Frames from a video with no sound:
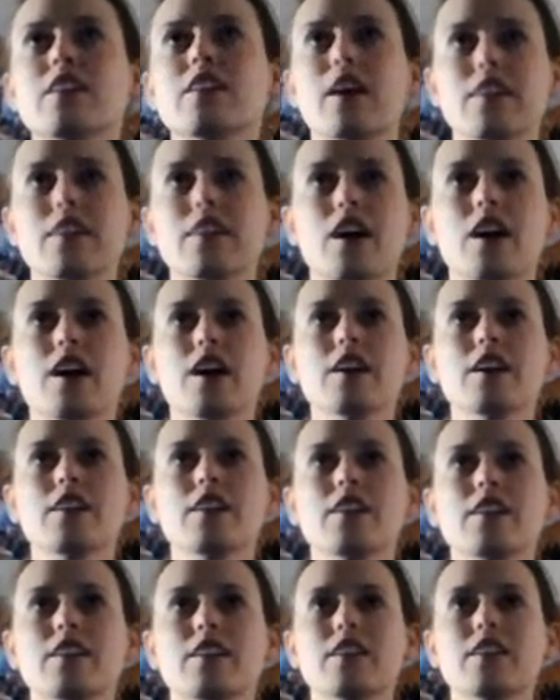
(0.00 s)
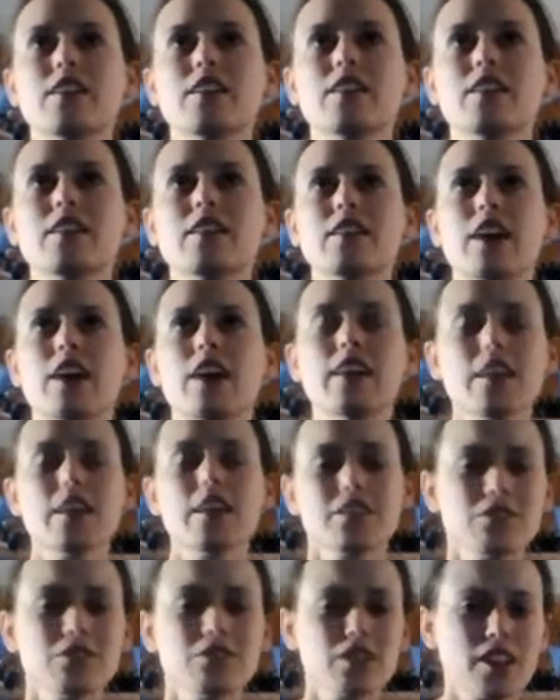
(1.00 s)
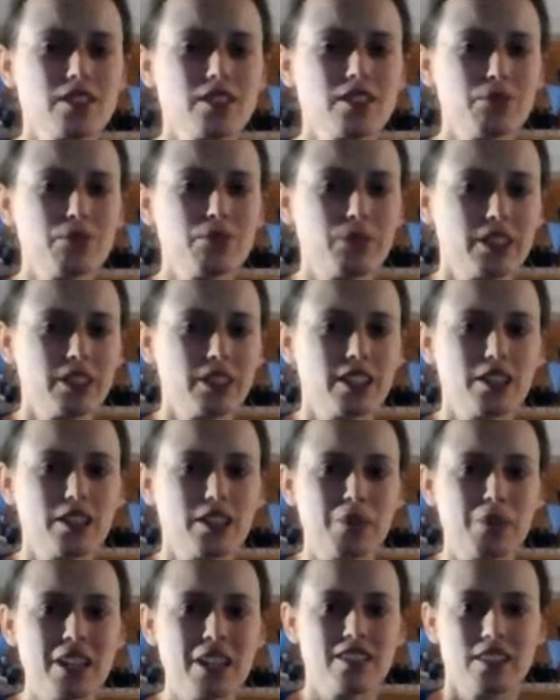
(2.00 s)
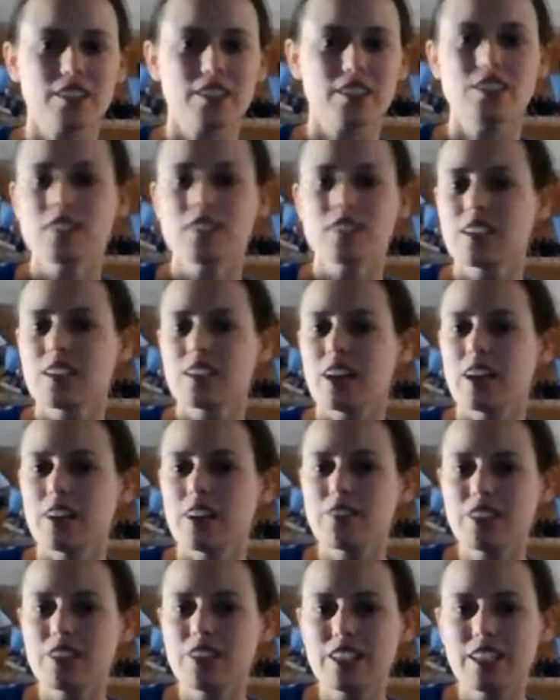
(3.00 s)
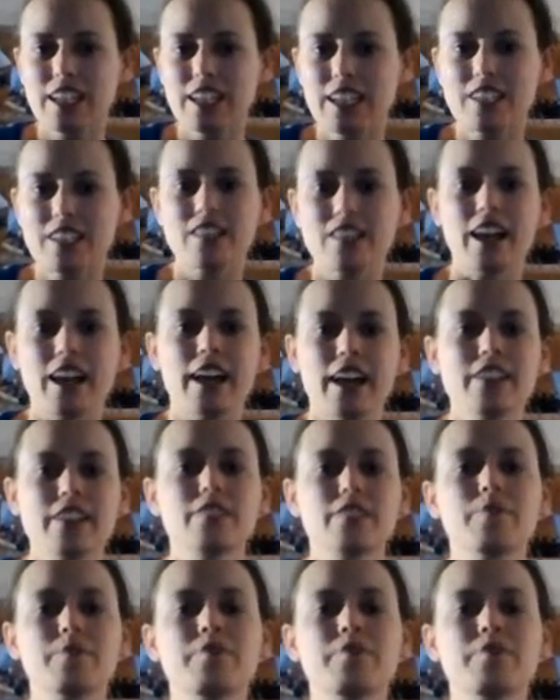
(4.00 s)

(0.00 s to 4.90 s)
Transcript: I thought, and it's a really good message. I really liked that.